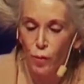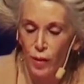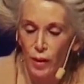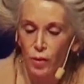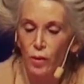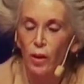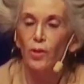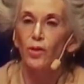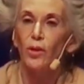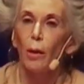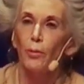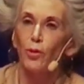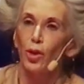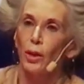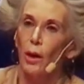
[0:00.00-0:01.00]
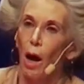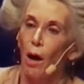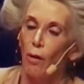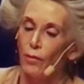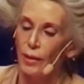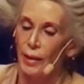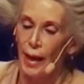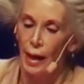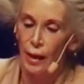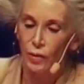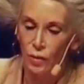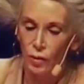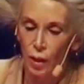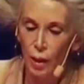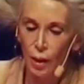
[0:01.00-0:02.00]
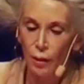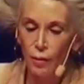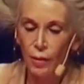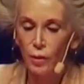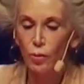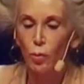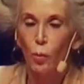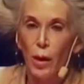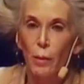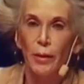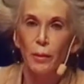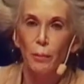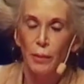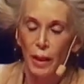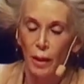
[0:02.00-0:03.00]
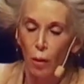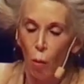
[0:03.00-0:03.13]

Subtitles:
this assumption of yes, this women being